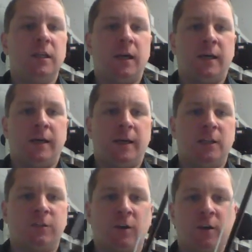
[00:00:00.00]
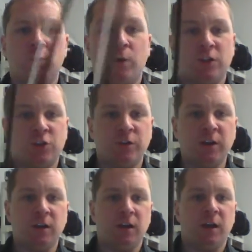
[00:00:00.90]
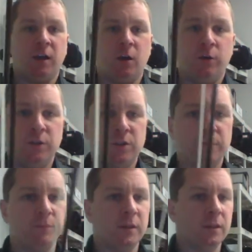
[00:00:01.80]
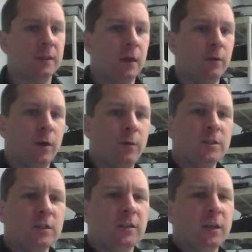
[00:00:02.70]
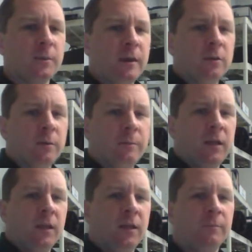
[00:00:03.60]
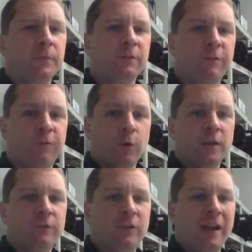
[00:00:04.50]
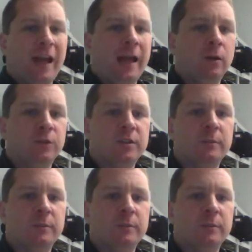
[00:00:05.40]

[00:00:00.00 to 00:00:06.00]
as far as what string it goes, now I want you to think about there being four different angles.